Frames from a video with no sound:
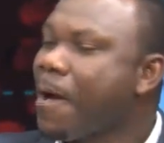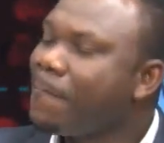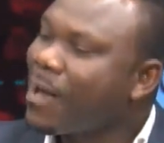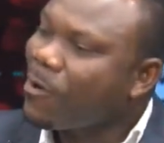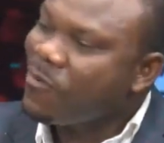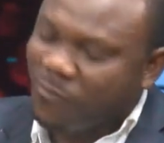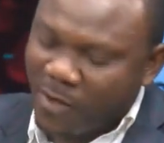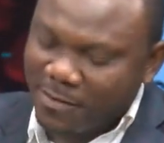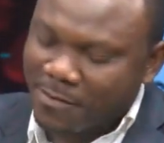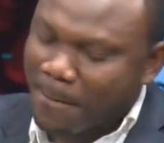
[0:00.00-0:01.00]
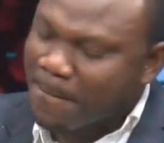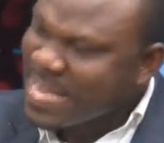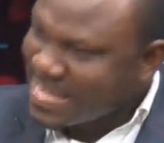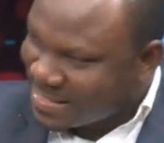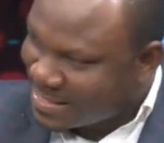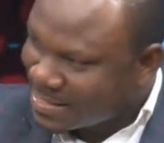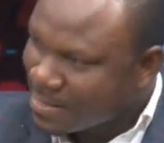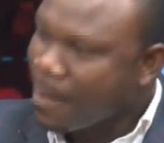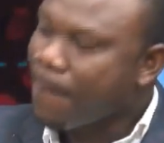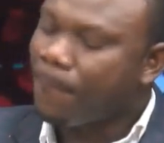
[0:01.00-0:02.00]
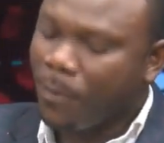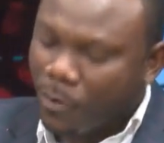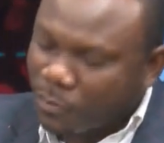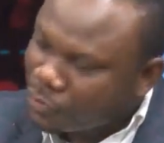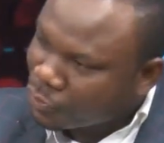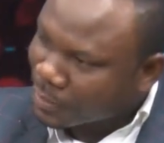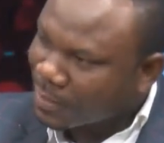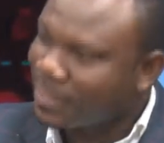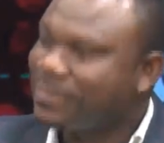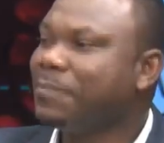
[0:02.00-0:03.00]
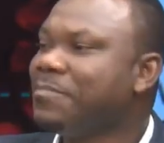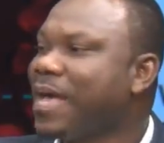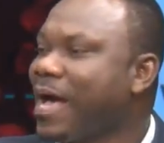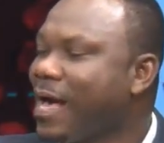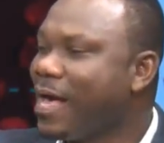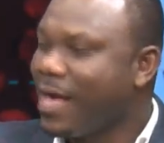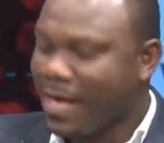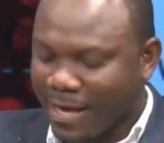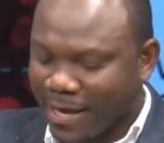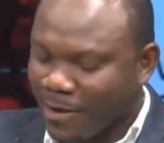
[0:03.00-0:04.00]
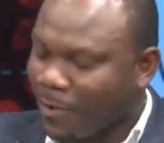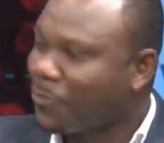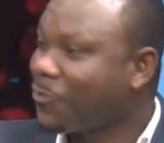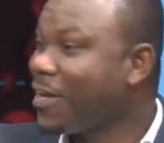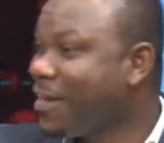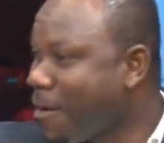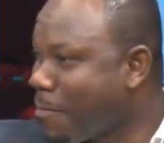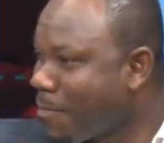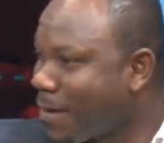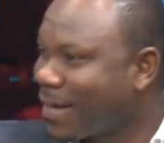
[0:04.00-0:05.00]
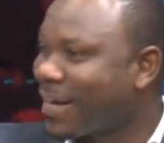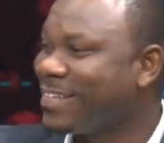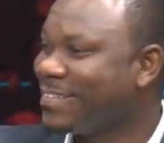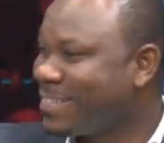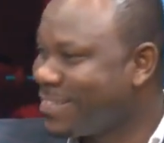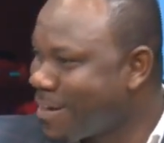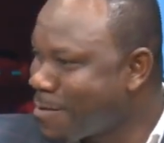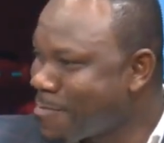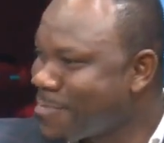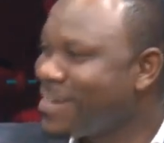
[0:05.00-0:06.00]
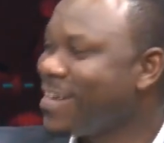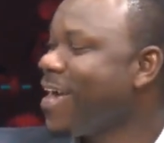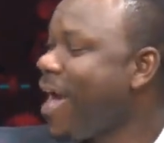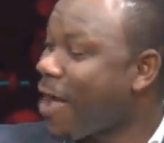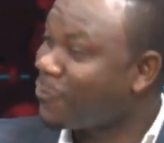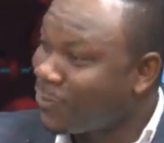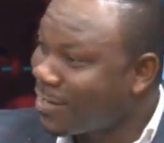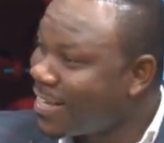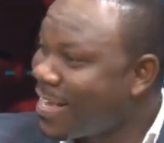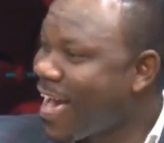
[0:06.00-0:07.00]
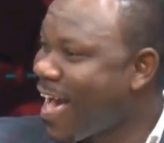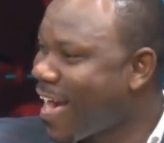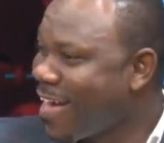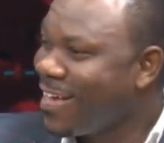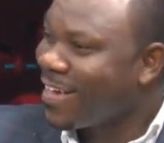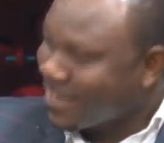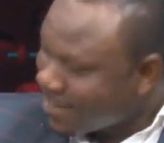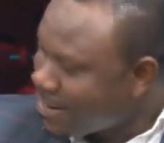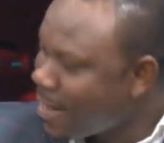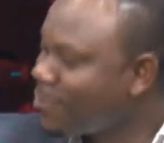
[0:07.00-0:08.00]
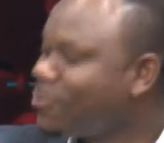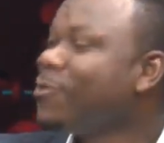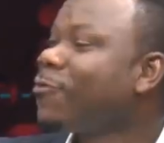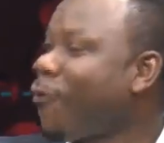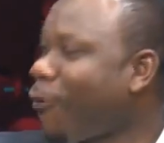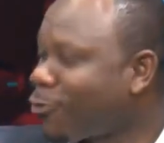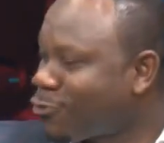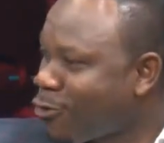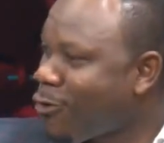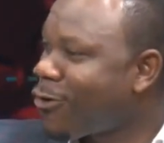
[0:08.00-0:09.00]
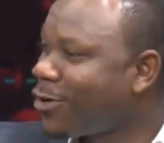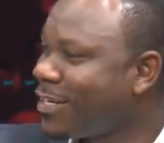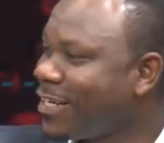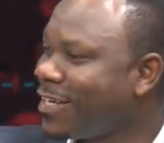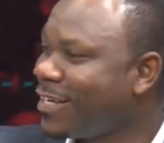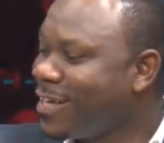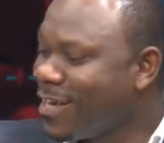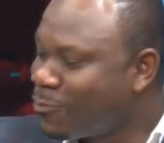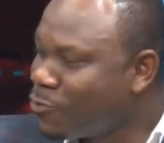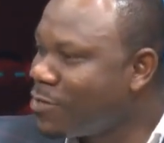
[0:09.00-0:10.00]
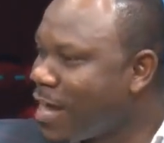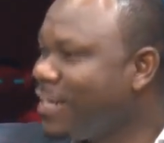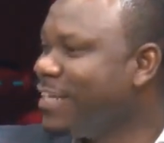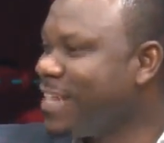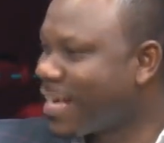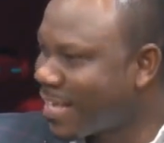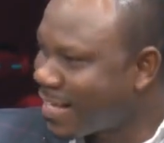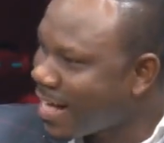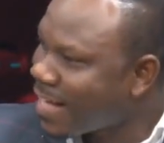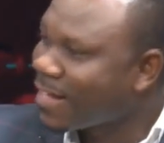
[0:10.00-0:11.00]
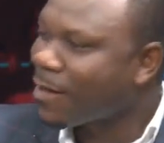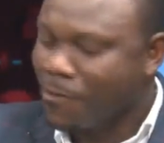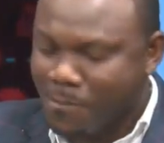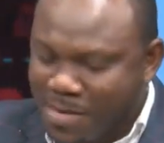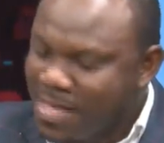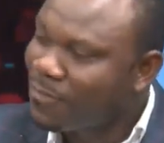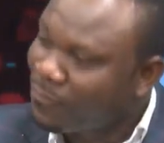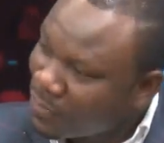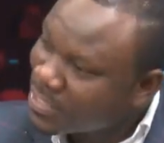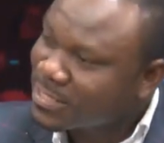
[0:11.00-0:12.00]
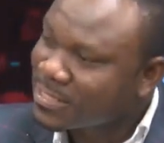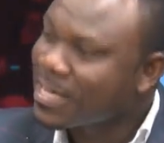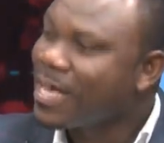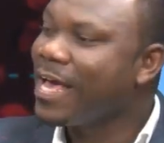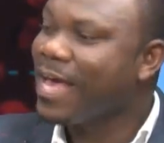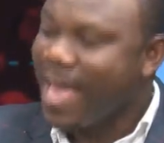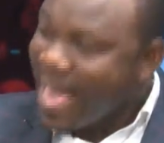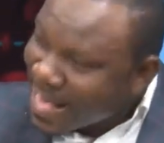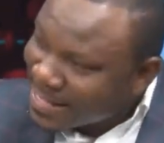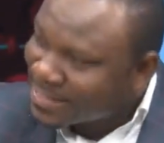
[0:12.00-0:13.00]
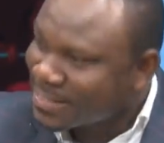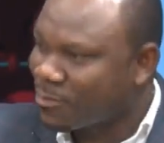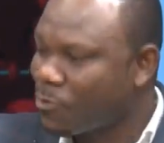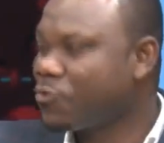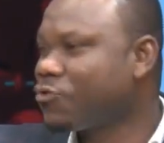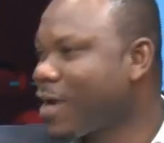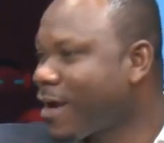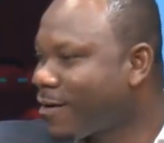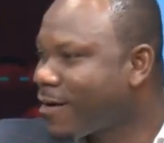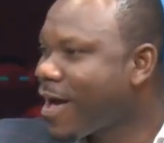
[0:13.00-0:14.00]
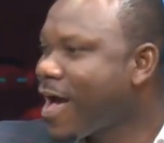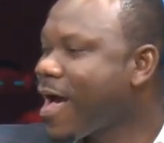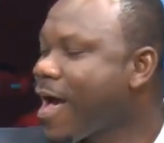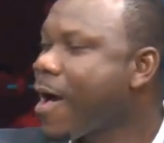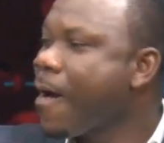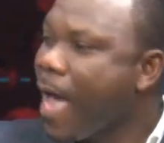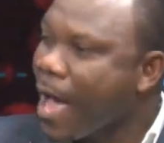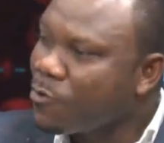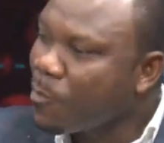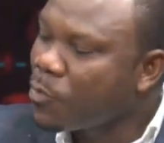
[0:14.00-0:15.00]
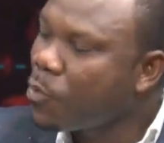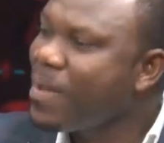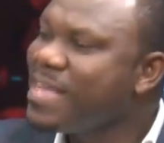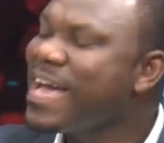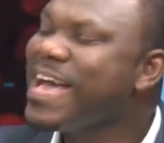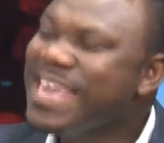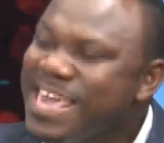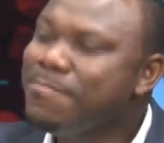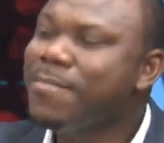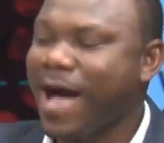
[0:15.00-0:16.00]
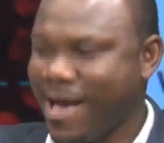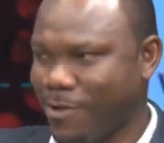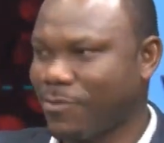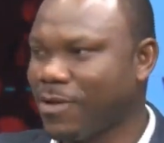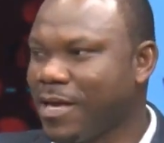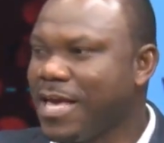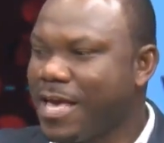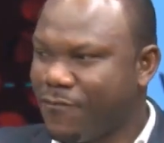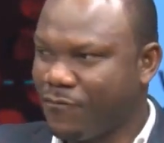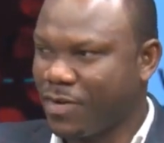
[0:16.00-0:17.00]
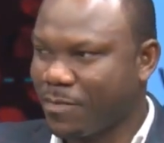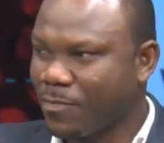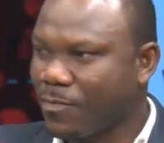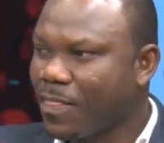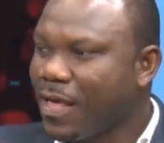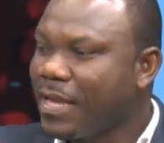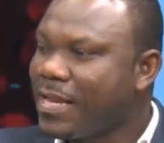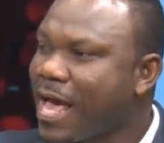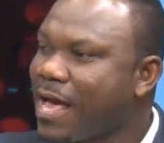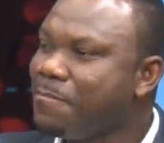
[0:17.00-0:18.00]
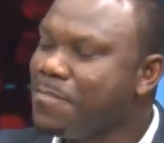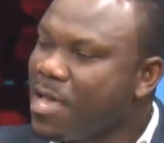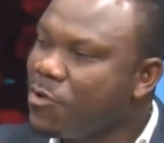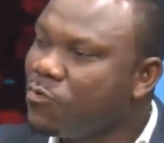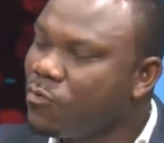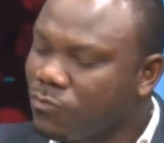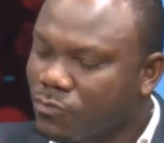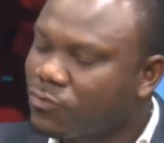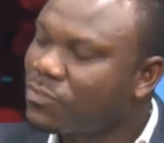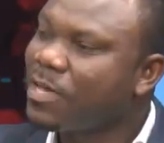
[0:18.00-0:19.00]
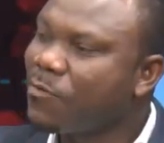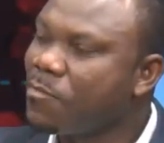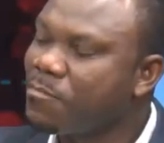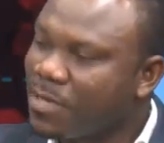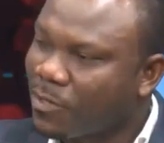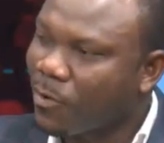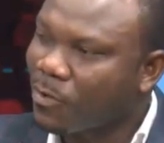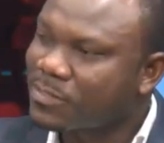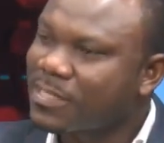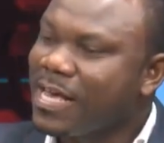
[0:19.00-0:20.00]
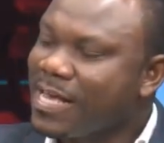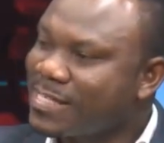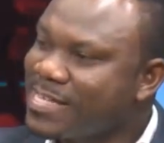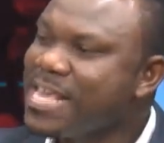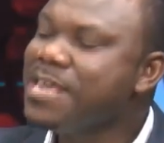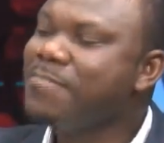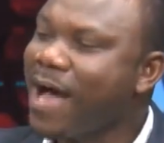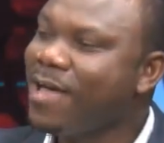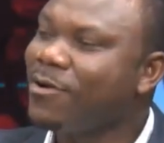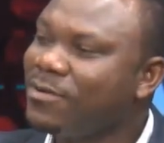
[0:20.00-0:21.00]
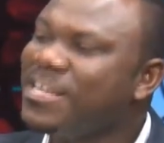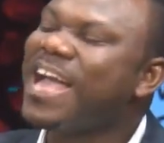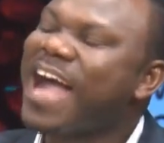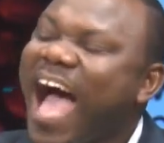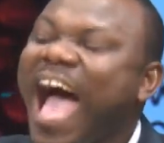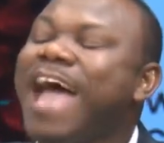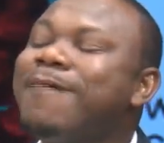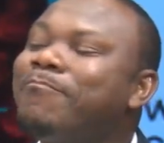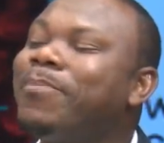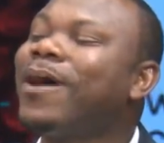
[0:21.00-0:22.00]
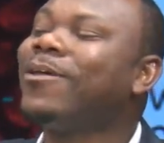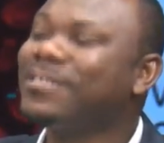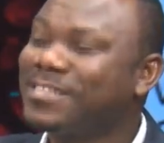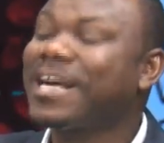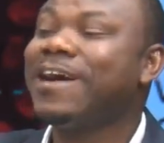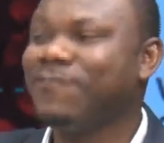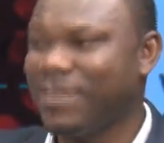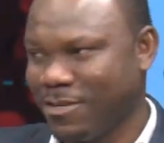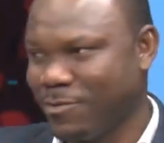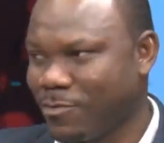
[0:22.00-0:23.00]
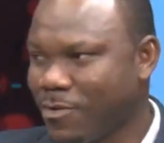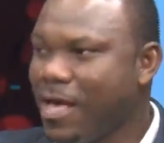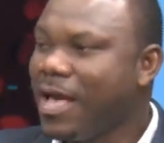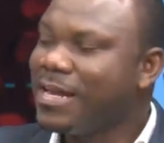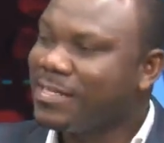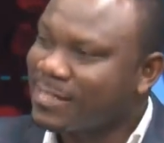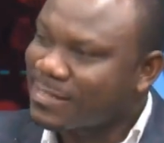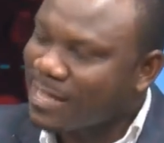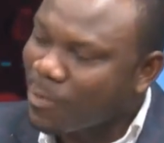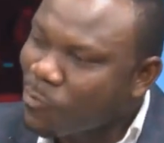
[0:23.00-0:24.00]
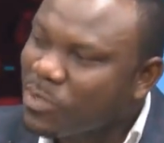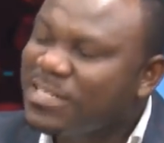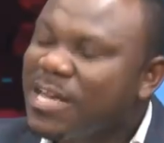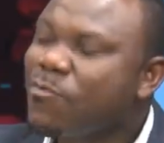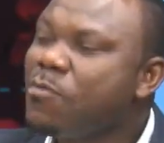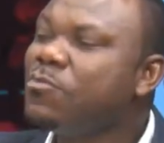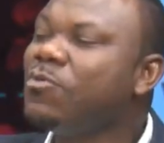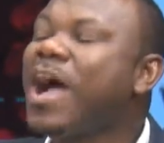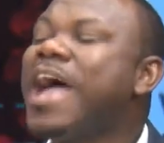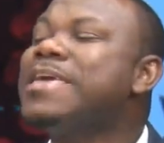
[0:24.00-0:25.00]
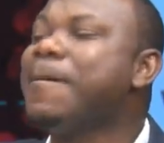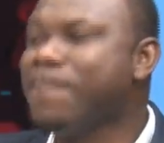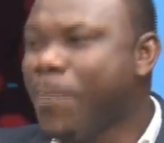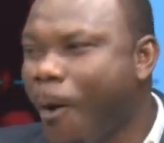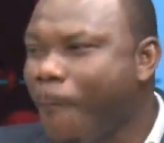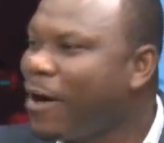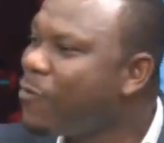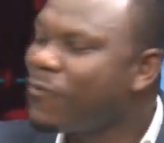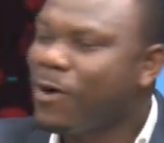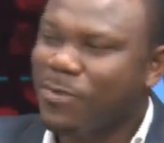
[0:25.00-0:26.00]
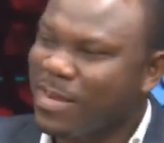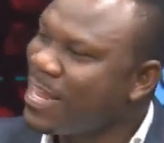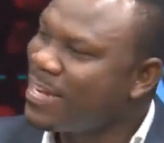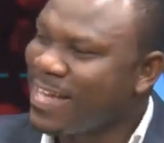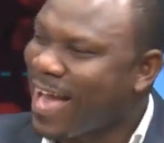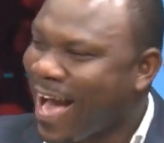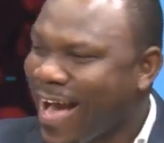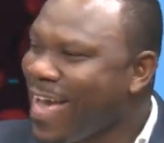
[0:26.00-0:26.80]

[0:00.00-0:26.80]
but often meat poultry, it be a trinam, macrantinam, a junior, the days, you know, cotton, tuna, kikaka, meat, fish, eggs, kusiakra, and no no benya him iron. Ephraim. Now, you know, so because as him iron a high biological value. And it just a woman, a woman, a more, but if I will lady, a